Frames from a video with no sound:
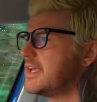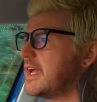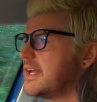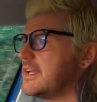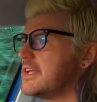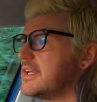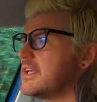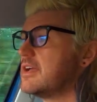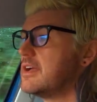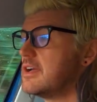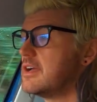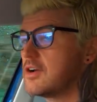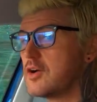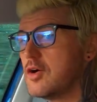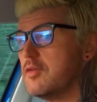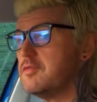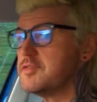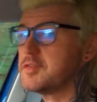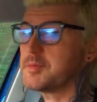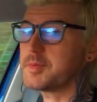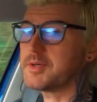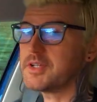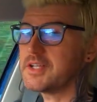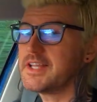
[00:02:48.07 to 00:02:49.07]
getting
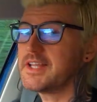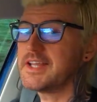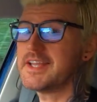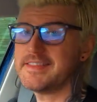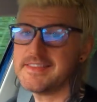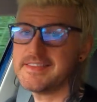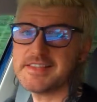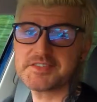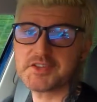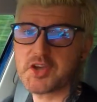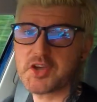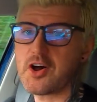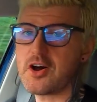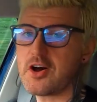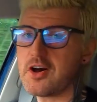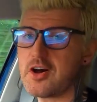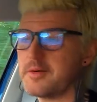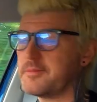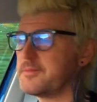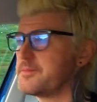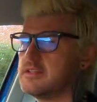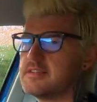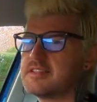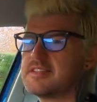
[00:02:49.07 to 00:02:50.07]
comfortable in this
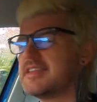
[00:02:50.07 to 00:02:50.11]
car. The